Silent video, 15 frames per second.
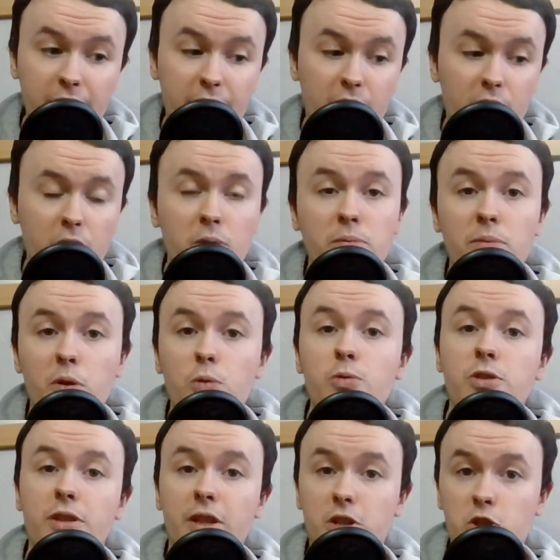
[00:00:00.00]
but
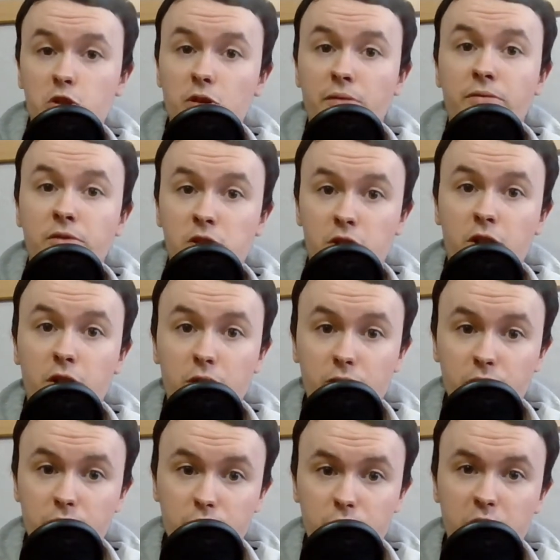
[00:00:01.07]
also that strength to kind of
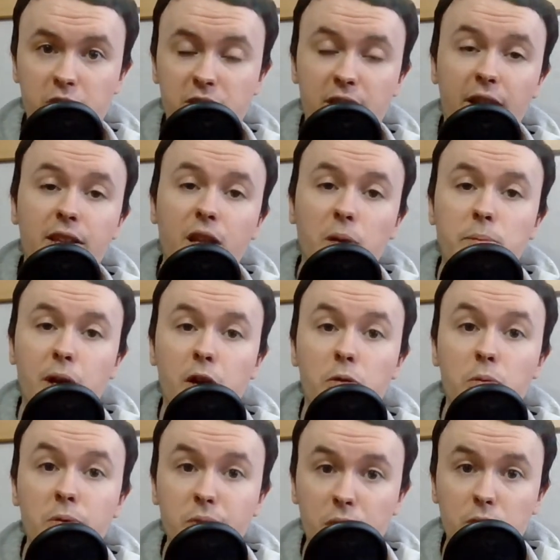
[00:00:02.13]
contain that power
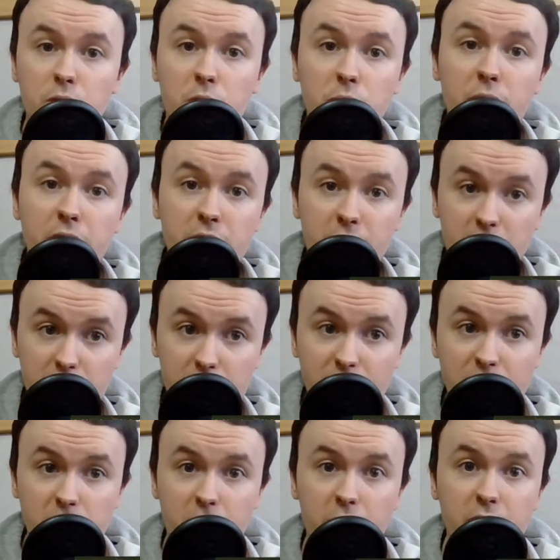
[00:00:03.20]
without completely
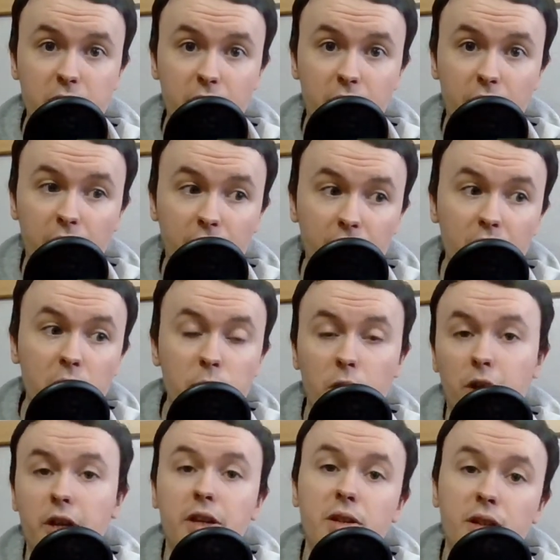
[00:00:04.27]
disintegrating.
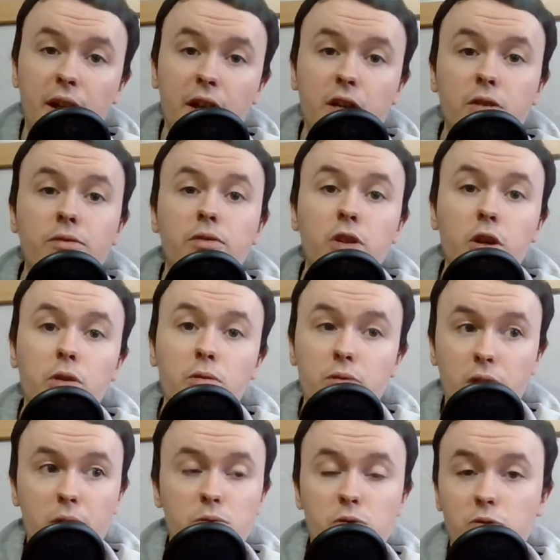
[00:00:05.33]
But in lack of yew,
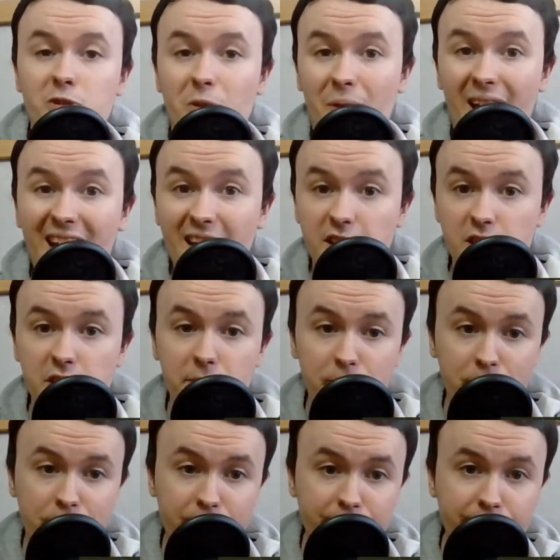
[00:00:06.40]
there was also ash
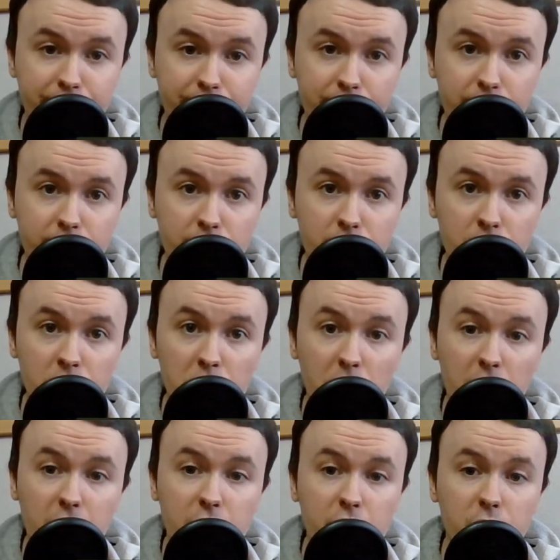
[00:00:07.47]

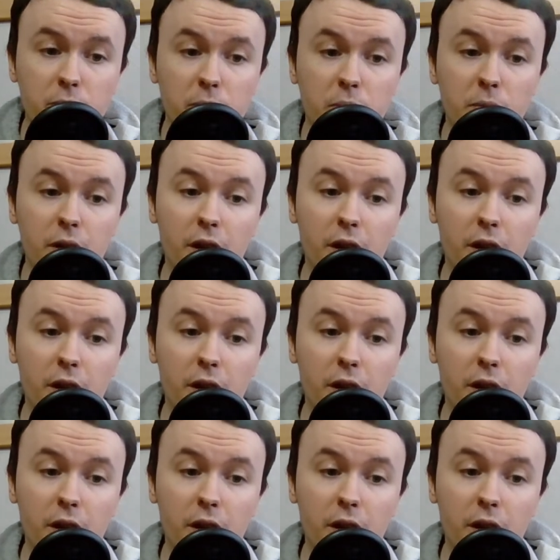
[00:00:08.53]
made from them.